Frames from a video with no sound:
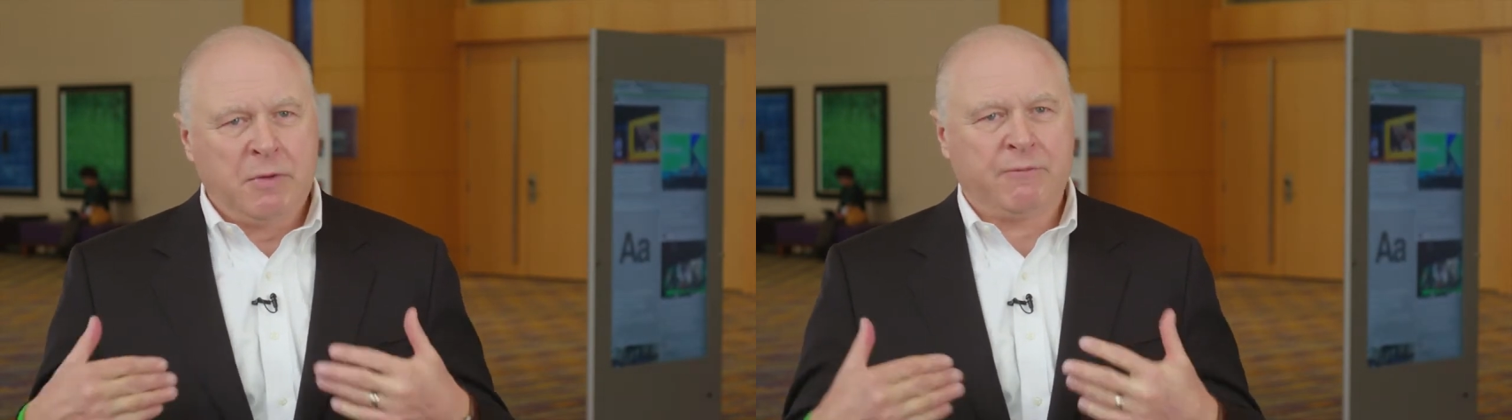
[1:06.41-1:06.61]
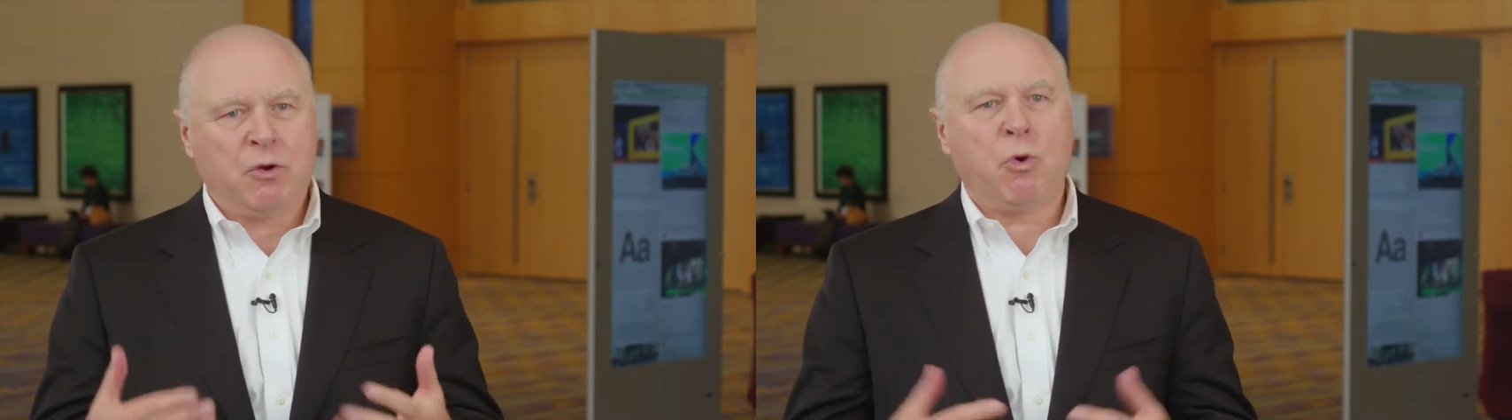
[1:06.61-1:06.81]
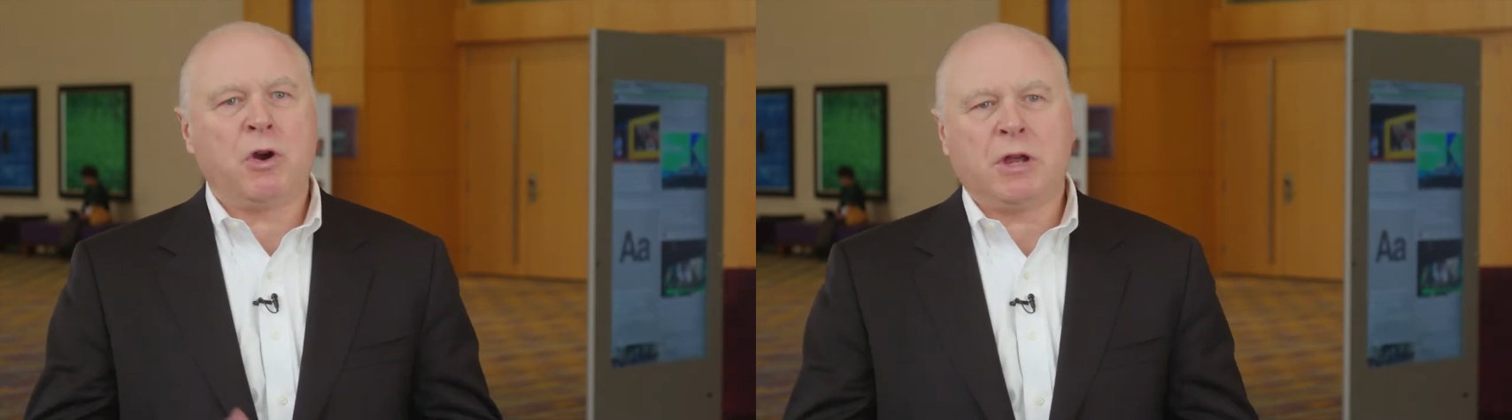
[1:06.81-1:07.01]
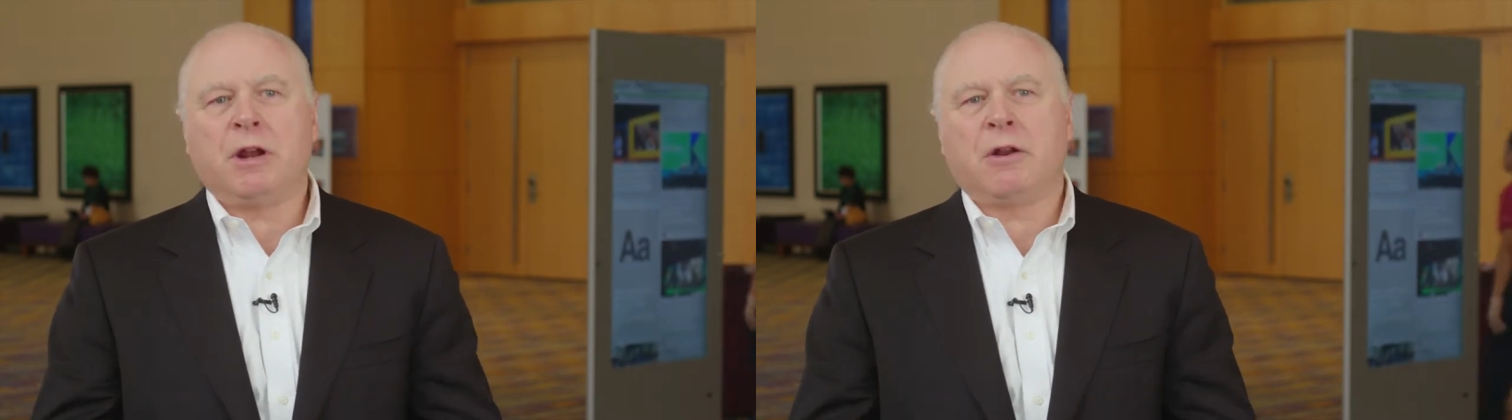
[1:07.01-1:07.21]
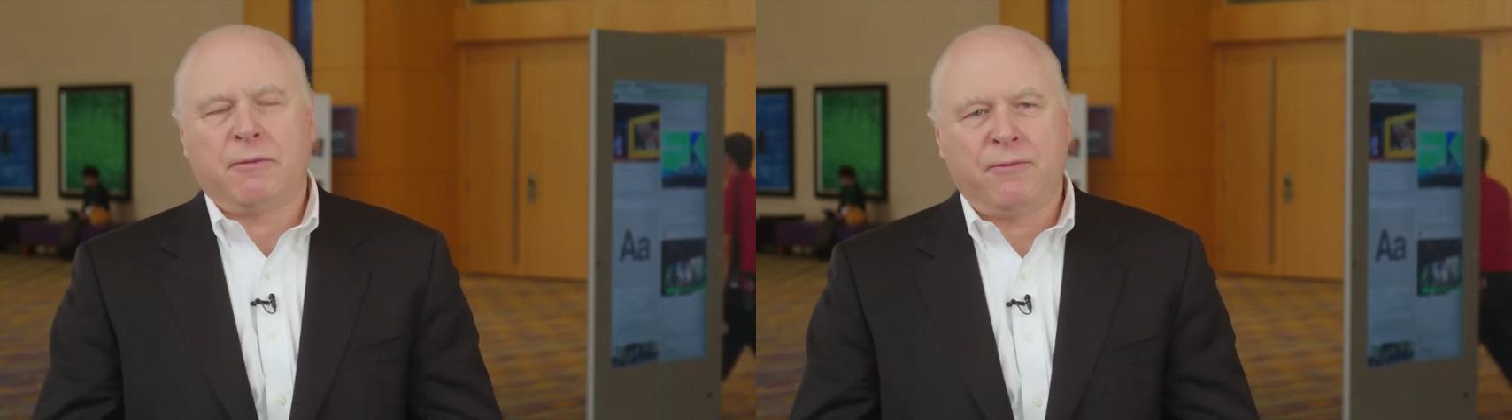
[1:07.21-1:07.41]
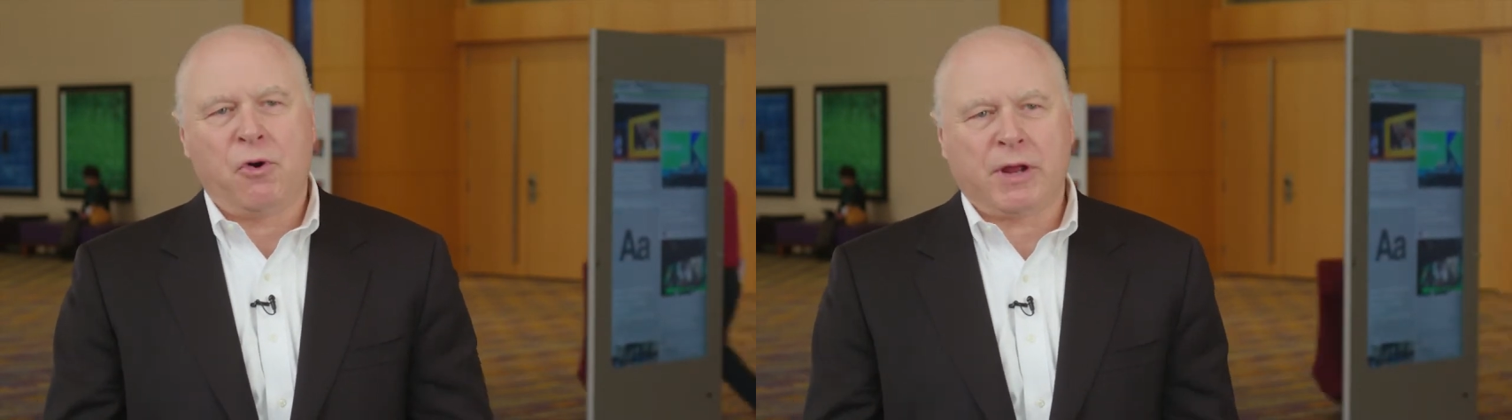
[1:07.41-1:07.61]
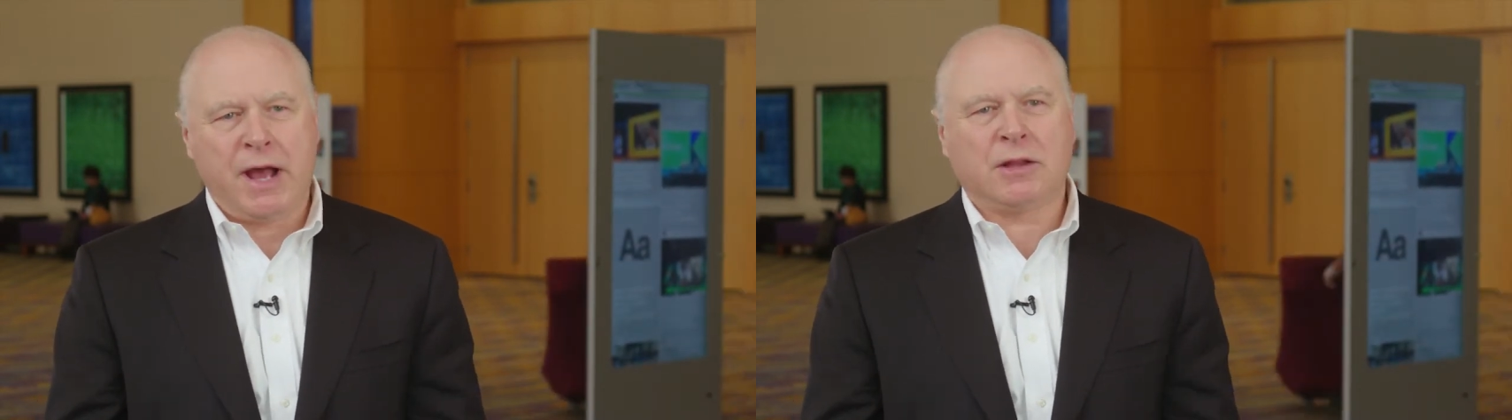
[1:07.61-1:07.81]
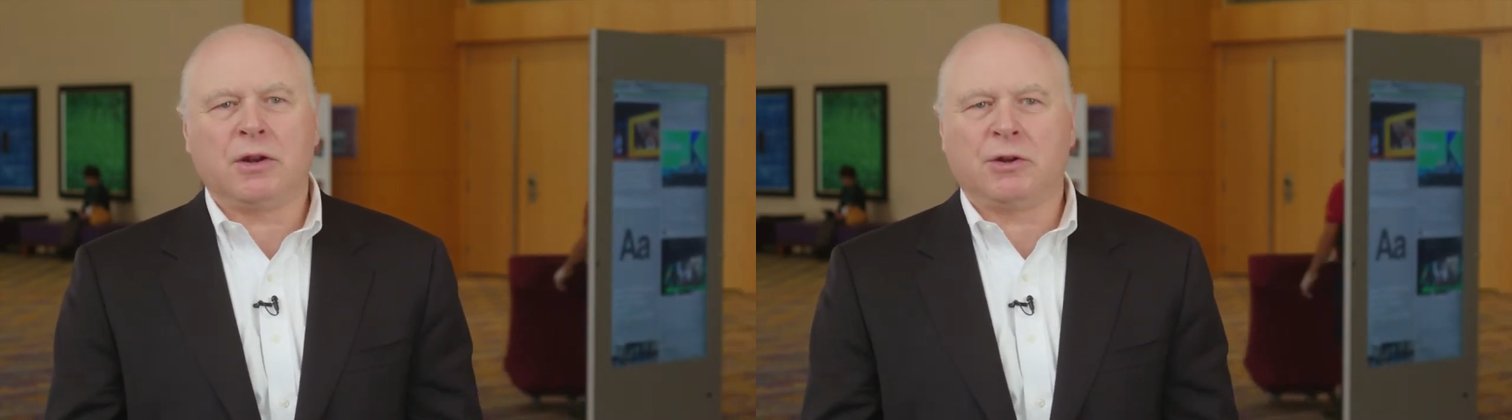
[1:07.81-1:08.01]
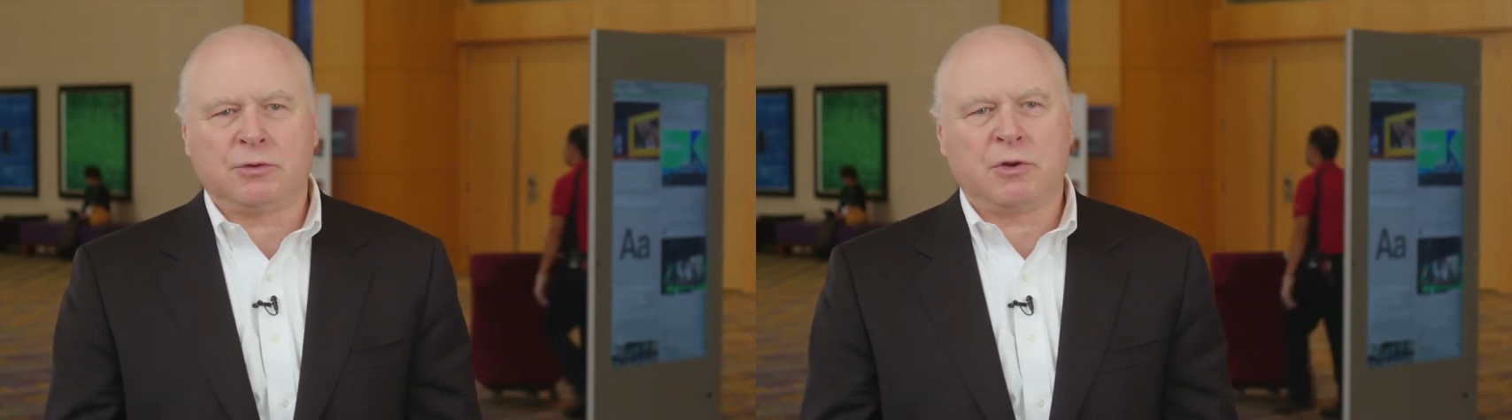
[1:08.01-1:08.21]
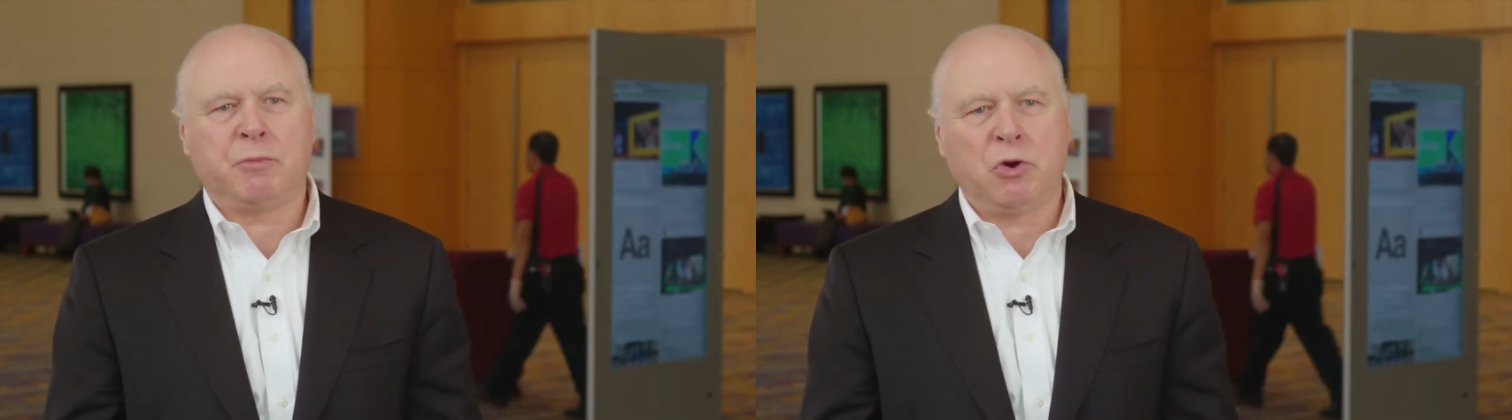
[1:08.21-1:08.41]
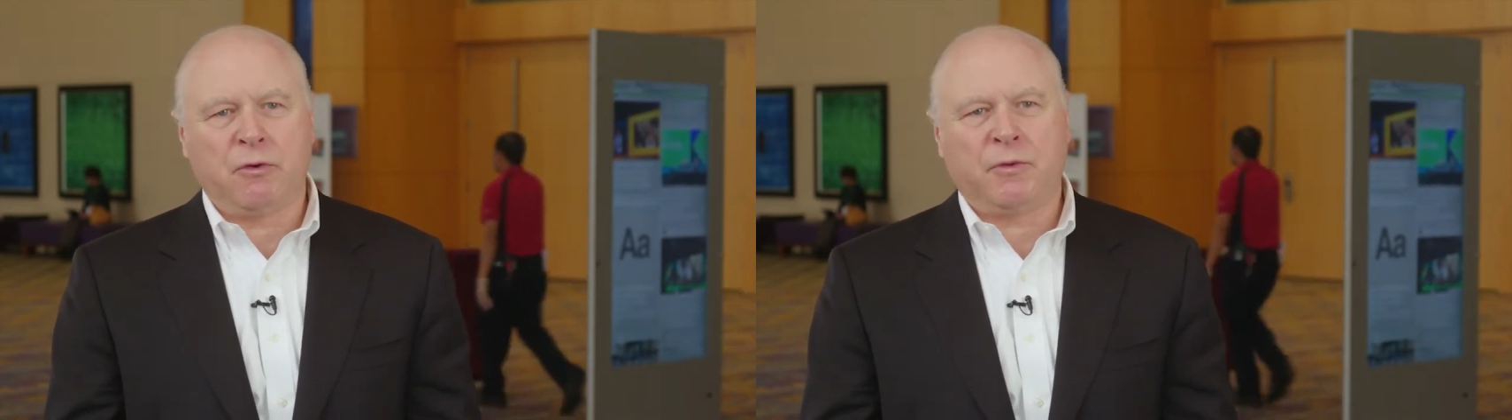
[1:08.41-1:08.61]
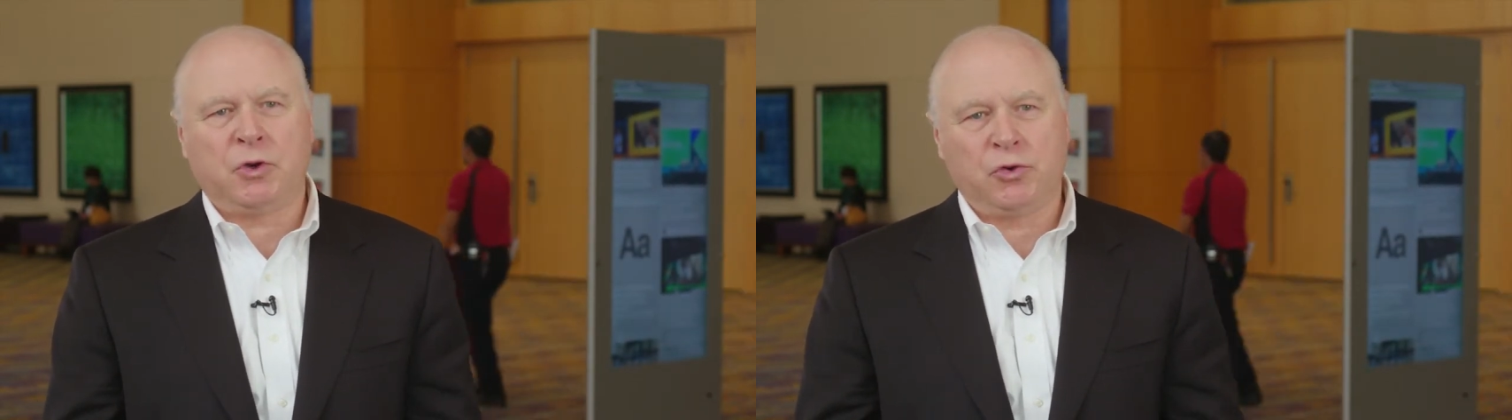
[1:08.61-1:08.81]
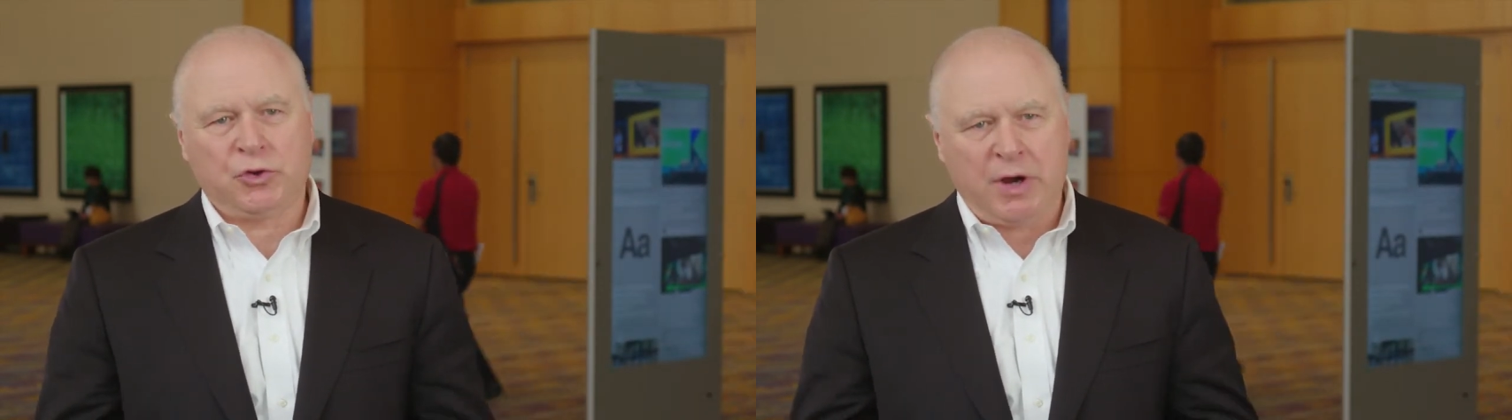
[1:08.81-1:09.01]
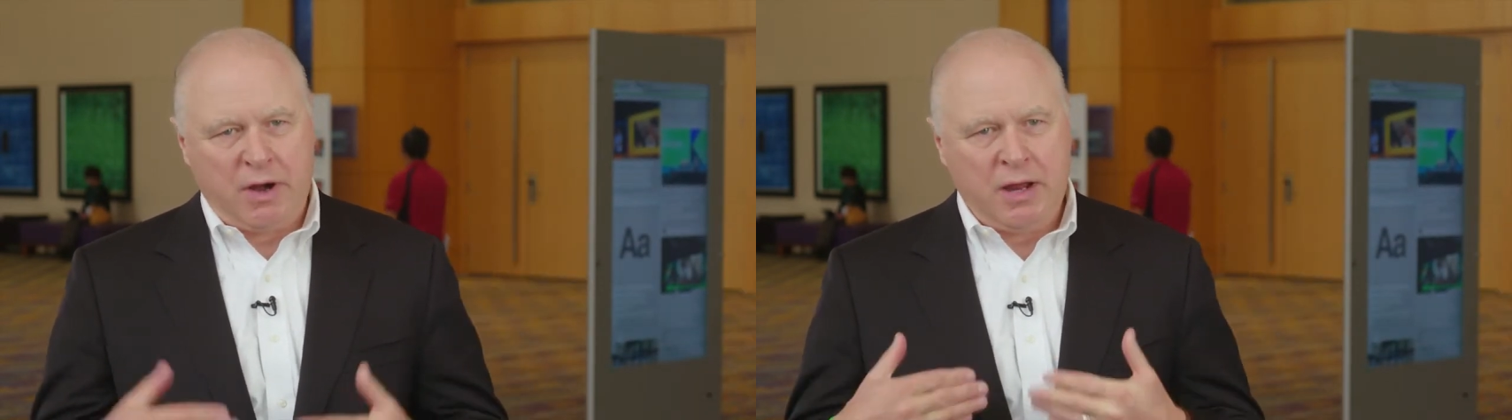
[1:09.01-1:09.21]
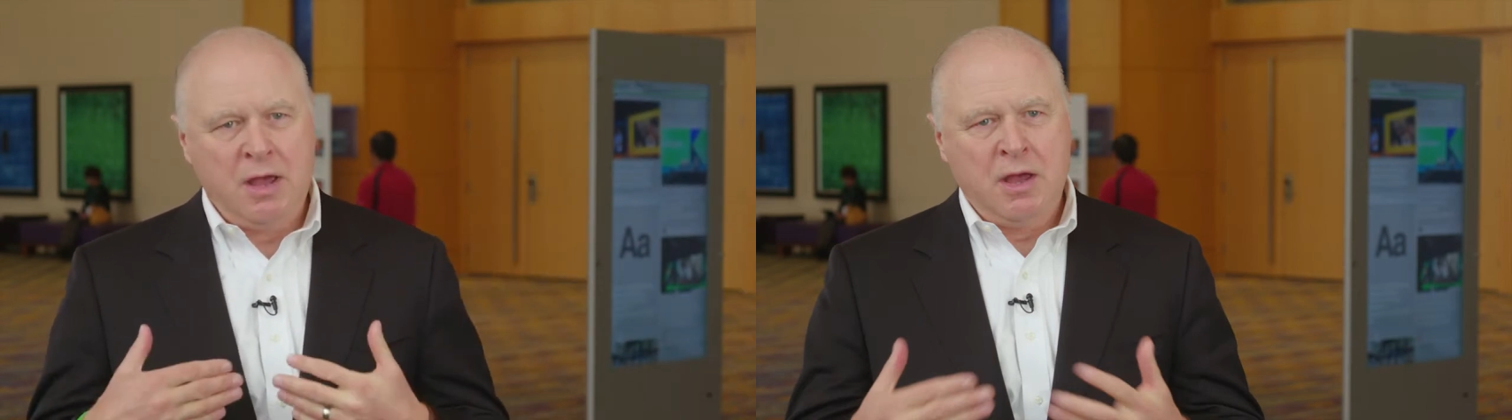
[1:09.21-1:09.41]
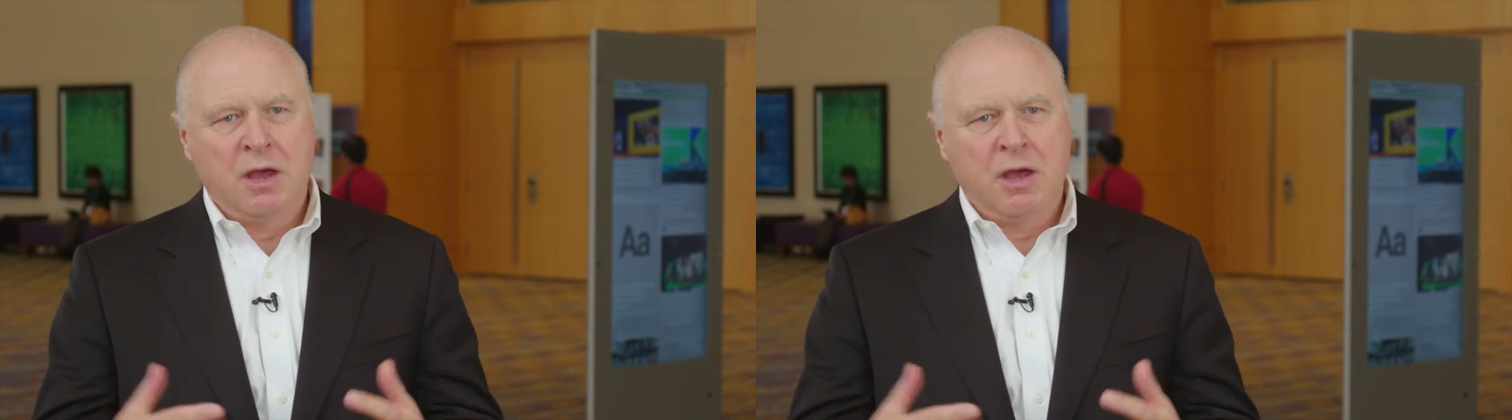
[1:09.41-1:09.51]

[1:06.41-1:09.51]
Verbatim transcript: But if you're working under the 40 Act and it's a pure fiduciary,